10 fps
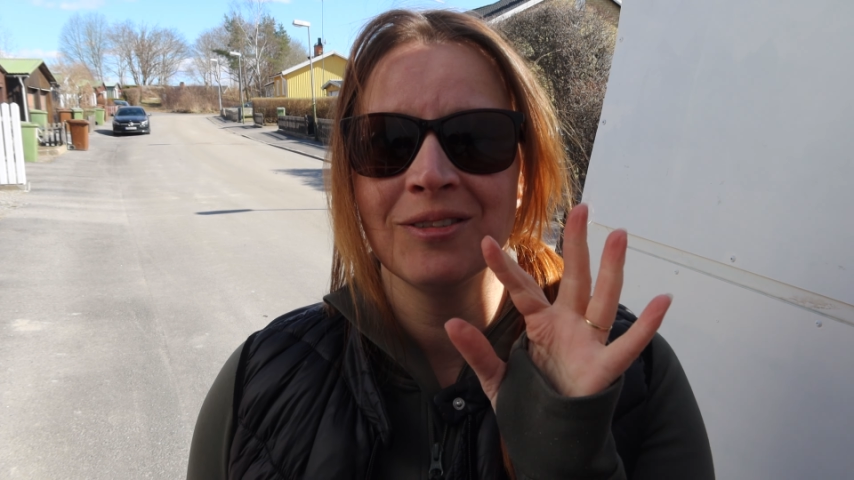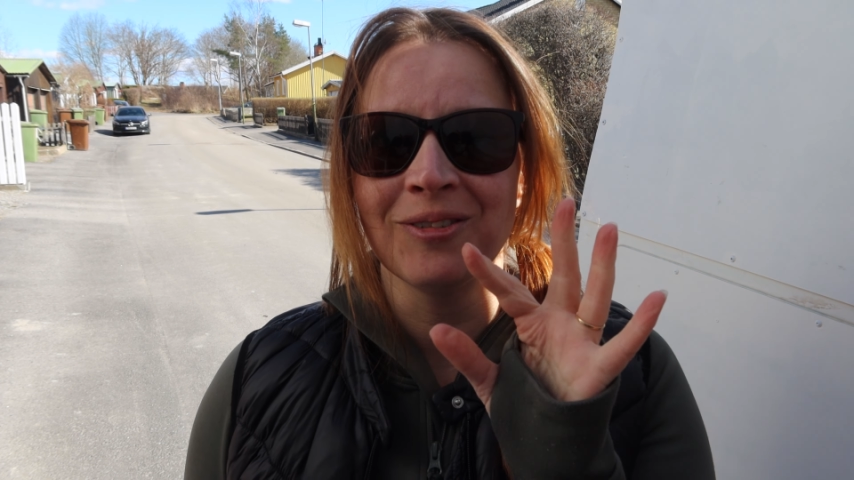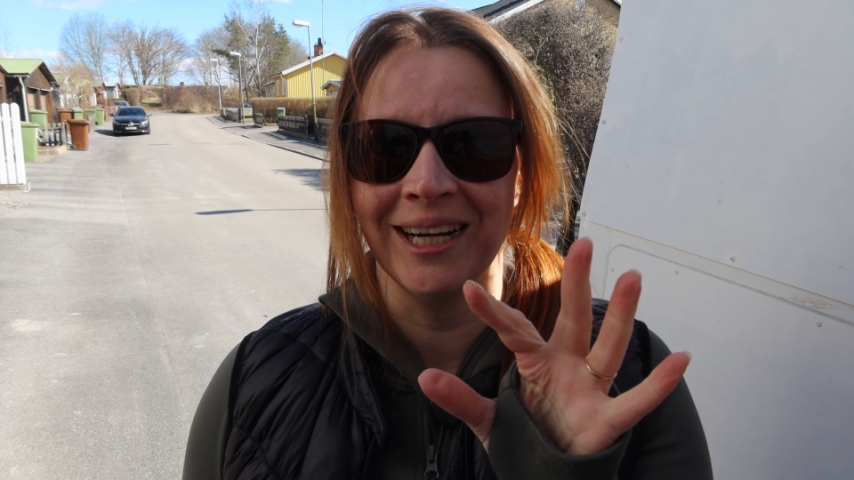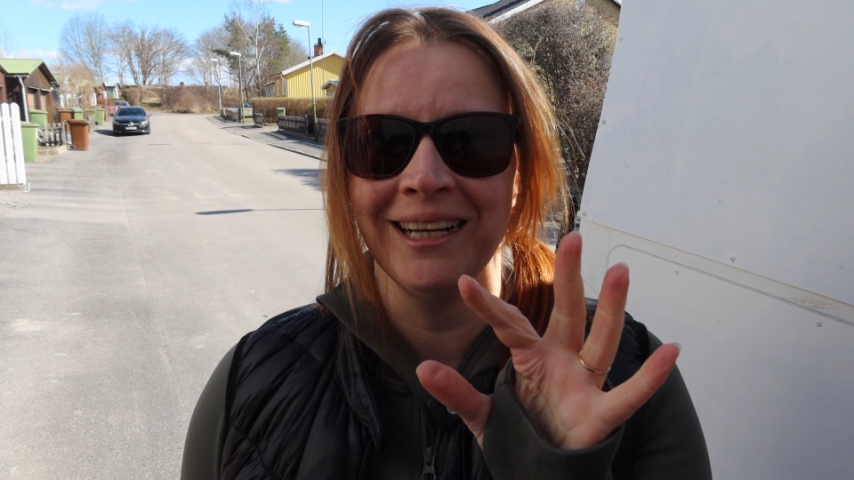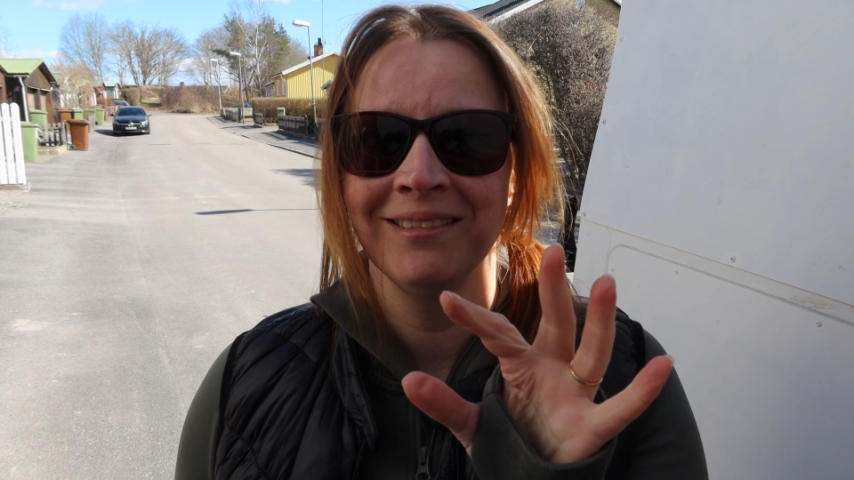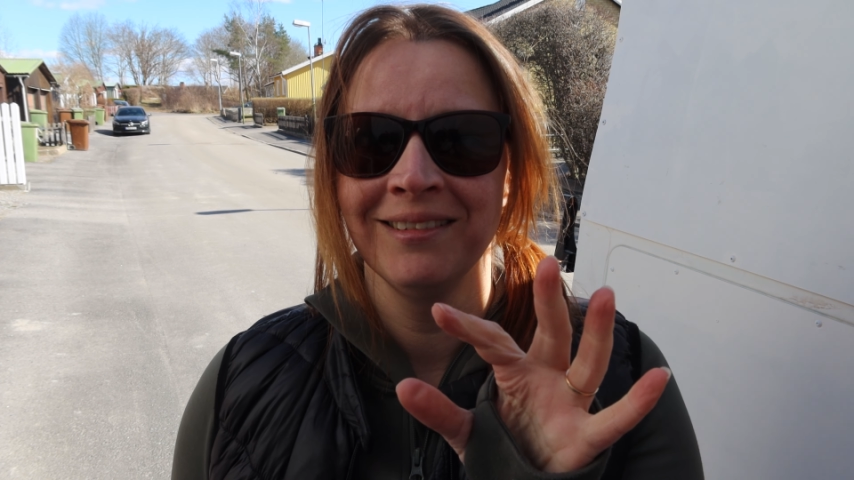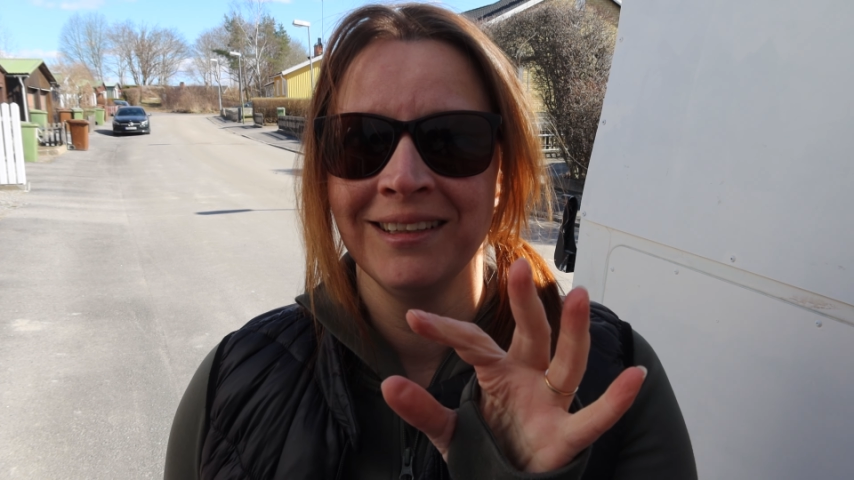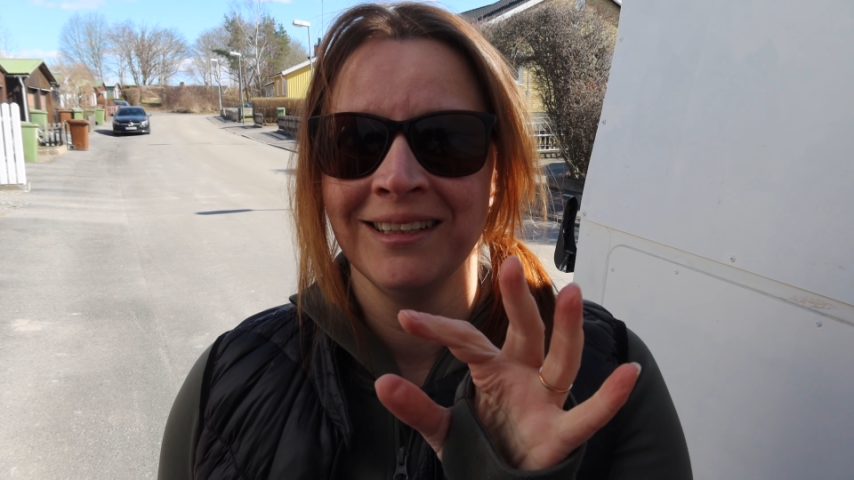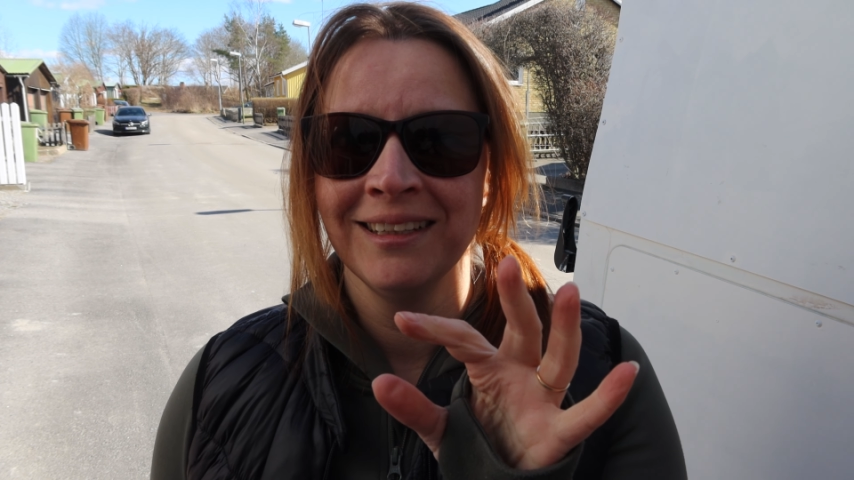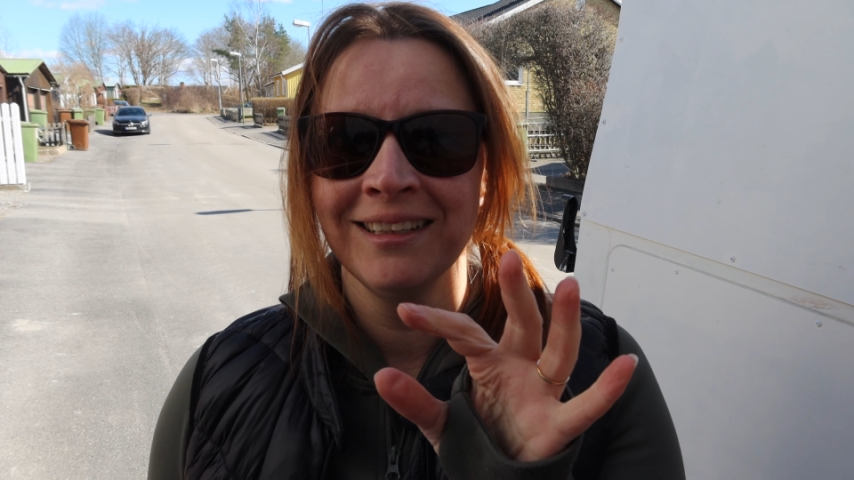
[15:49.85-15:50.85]
try.
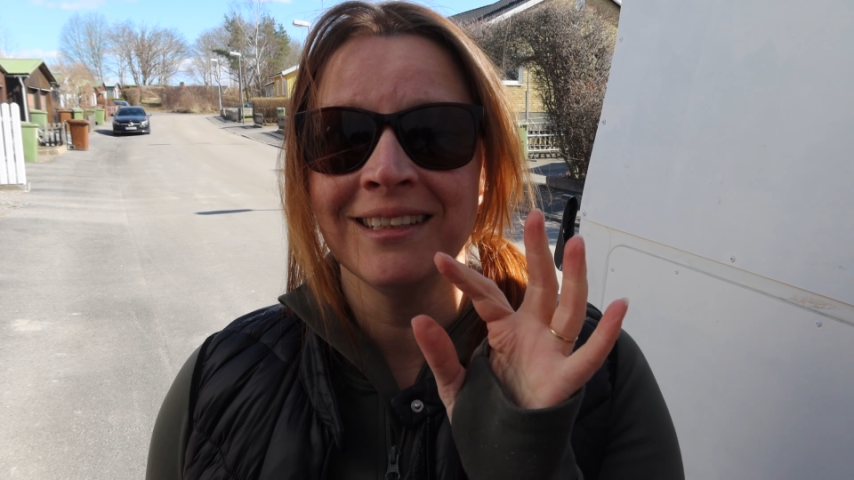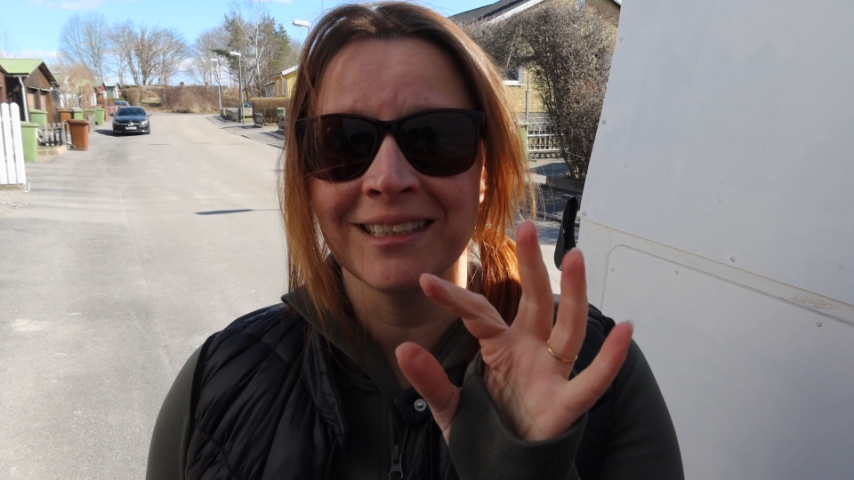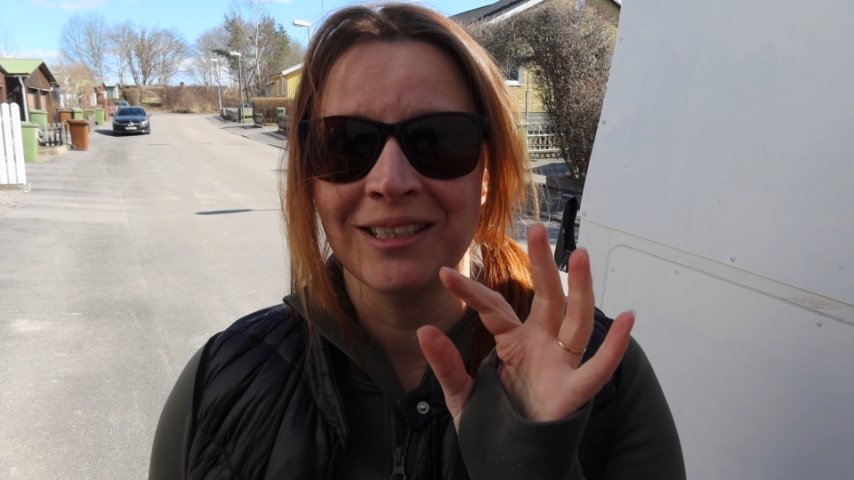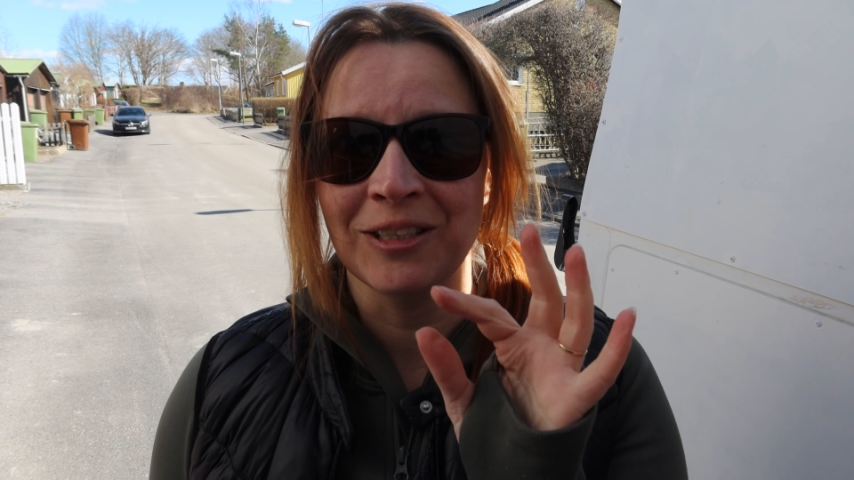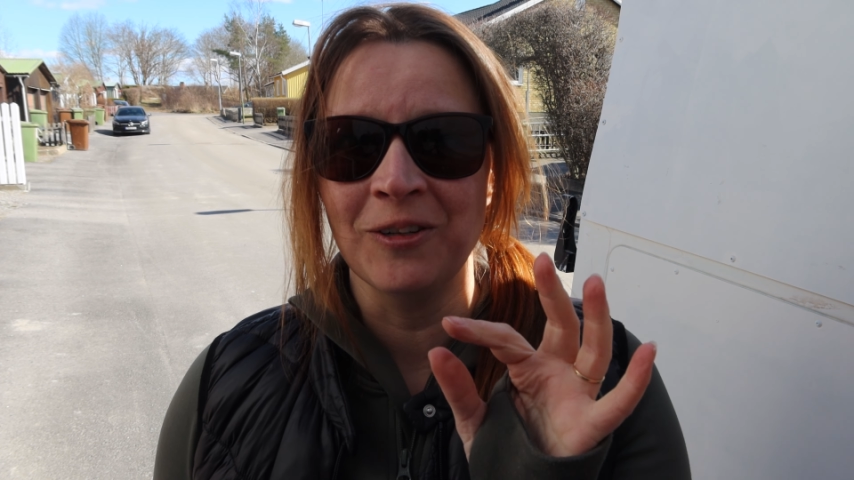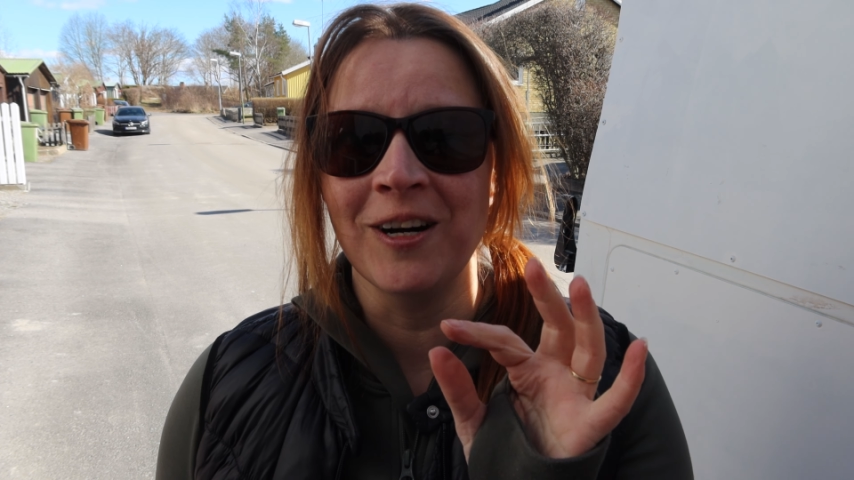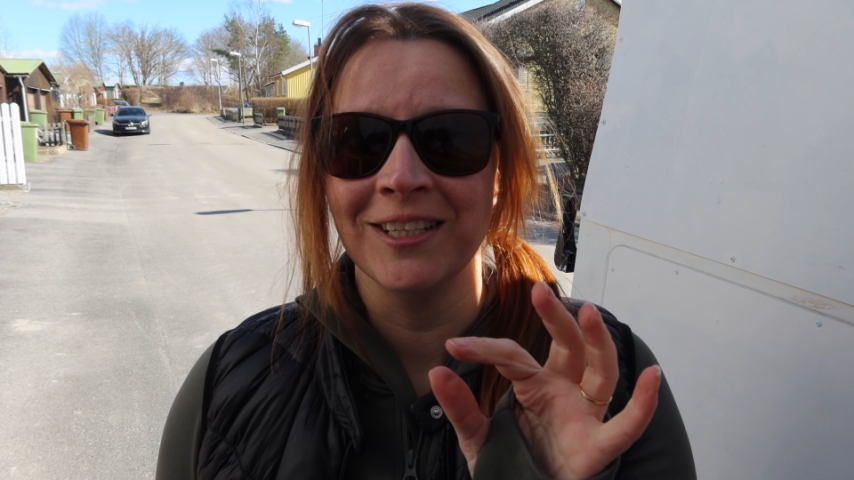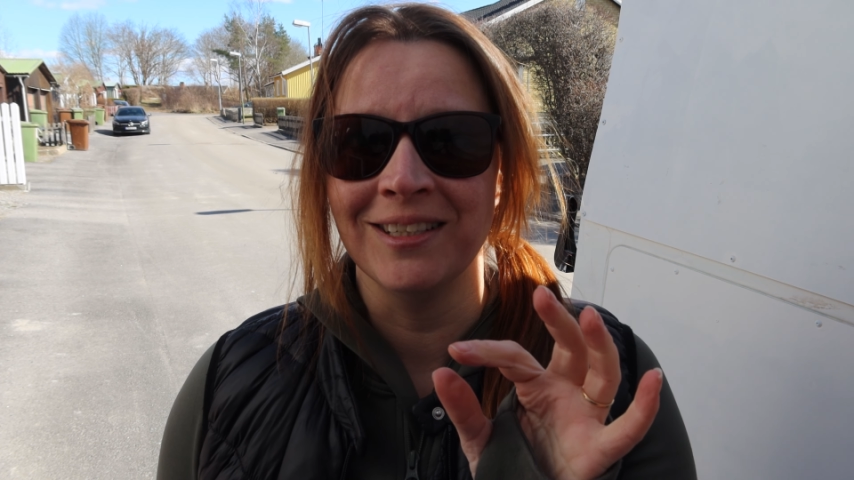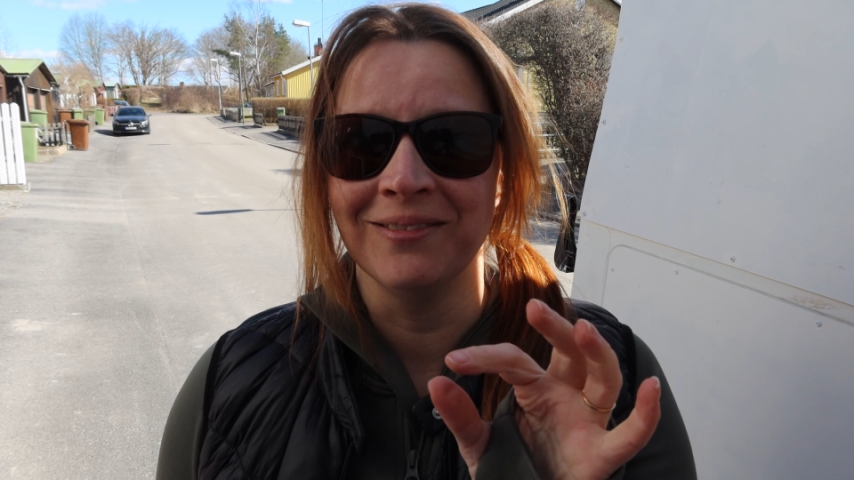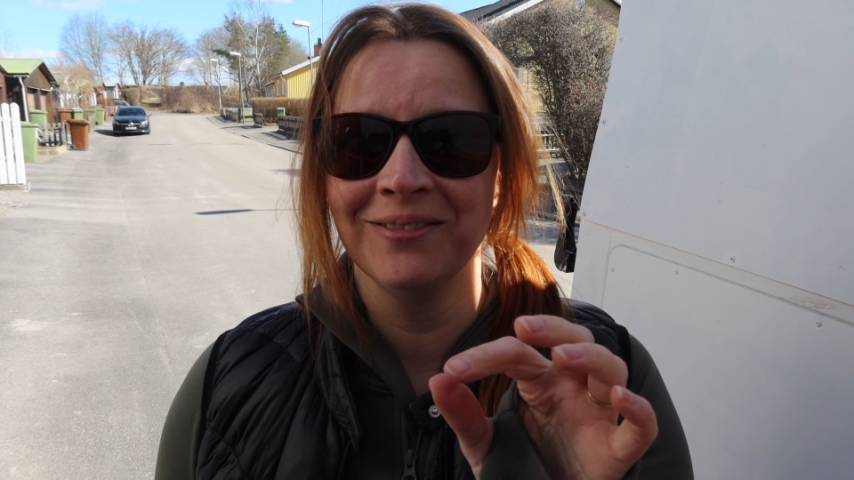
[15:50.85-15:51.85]
This is so
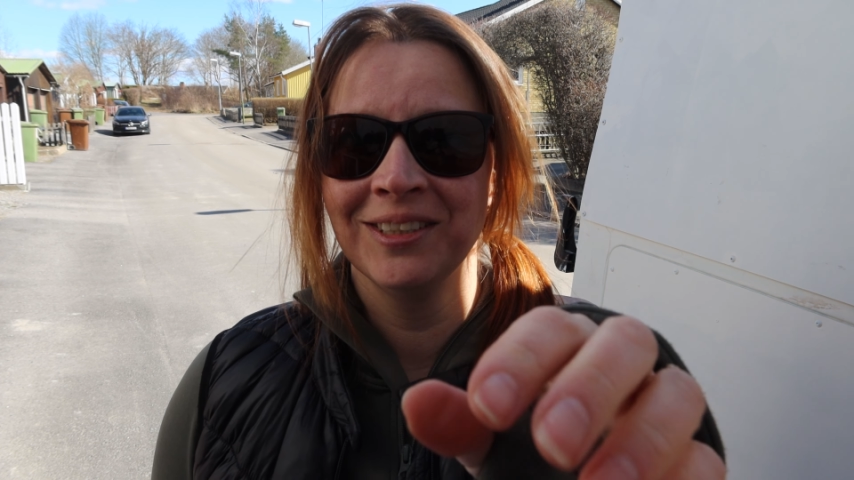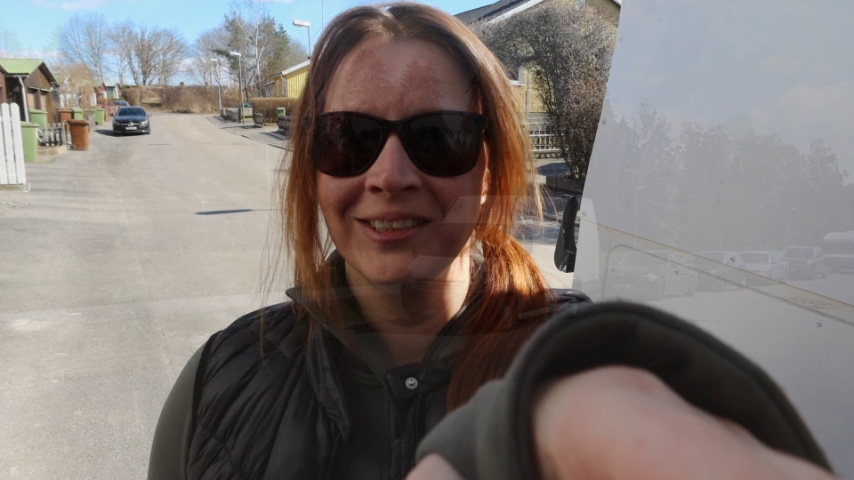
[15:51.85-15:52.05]
awesome.